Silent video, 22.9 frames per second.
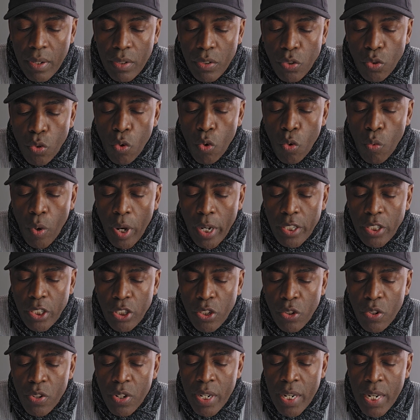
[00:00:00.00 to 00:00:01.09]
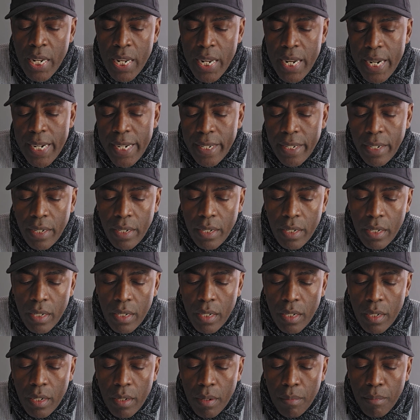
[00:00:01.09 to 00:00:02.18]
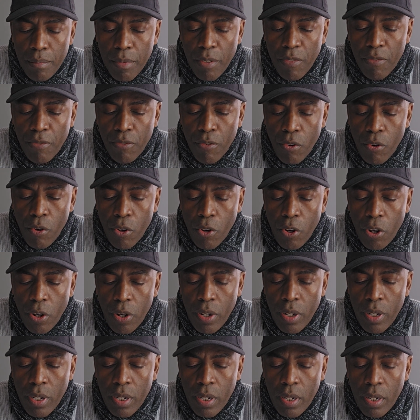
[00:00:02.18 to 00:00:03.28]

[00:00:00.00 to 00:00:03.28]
Do what you need before.